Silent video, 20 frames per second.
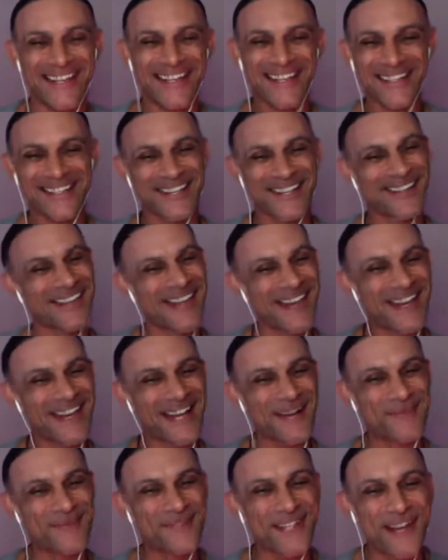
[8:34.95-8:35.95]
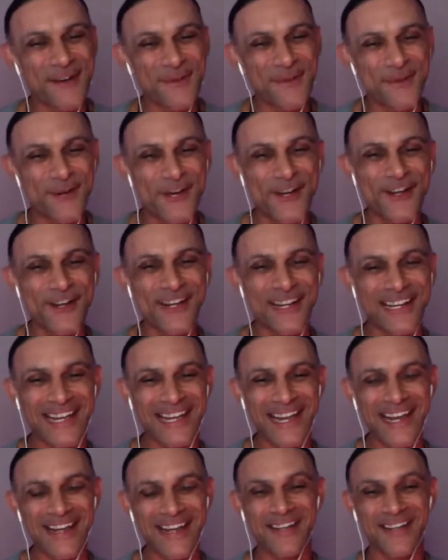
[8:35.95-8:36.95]
So there comes that word
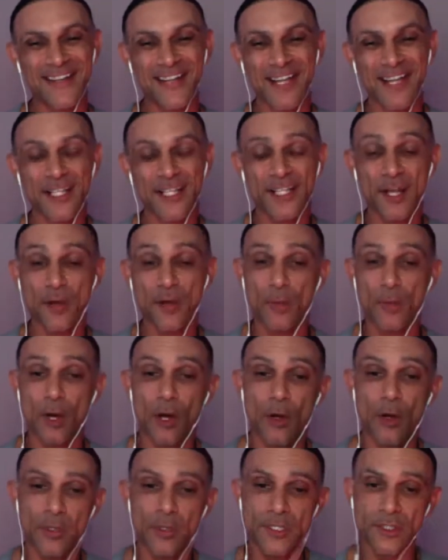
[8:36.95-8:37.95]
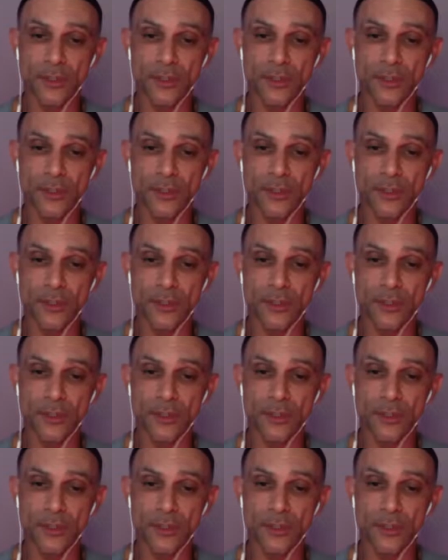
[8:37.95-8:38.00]
again. So I was